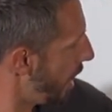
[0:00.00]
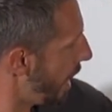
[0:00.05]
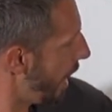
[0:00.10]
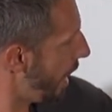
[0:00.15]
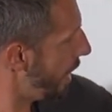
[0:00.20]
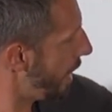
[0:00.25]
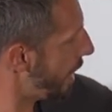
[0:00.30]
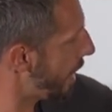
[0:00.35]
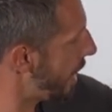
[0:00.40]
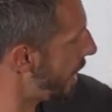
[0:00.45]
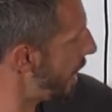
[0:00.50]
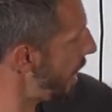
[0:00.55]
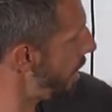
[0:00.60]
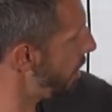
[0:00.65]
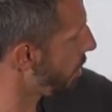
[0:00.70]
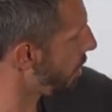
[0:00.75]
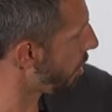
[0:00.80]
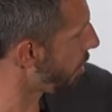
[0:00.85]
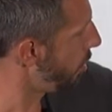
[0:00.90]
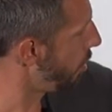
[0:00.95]
And
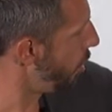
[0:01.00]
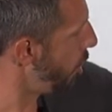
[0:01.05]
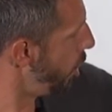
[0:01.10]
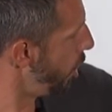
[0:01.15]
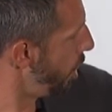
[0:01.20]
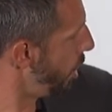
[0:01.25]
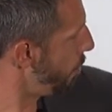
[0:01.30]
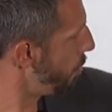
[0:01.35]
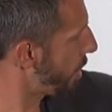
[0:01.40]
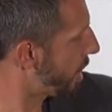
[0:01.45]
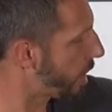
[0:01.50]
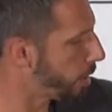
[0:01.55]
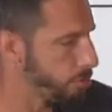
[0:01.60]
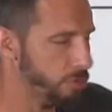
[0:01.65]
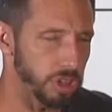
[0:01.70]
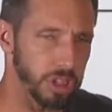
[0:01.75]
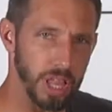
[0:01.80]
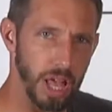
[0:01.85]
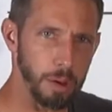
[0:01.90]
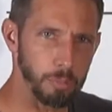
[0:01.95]
here becomes
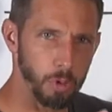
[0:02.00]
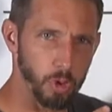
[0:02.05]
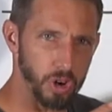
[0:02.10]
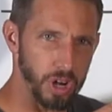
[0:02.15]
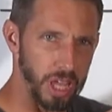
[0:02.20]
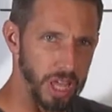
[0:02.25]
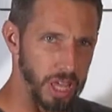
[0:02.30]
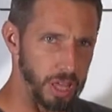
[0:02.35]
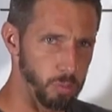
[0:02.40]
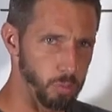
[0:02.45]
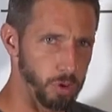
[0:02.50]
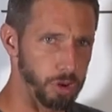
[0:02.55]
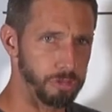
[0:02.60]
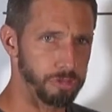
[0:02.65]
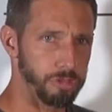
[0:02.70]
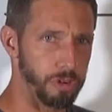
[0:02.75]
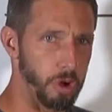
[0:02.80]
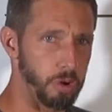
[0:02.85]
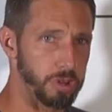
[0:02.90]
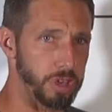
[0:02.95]
a lot more inward
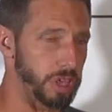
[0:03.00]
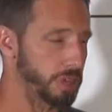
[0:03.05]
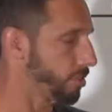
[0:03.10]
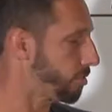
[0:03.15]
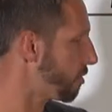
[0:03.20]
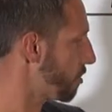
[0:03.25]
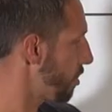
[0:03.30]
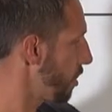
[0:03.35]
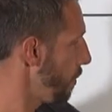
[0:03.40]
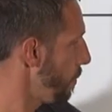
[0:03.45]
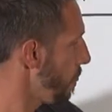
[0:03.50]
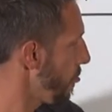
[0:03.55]
focus.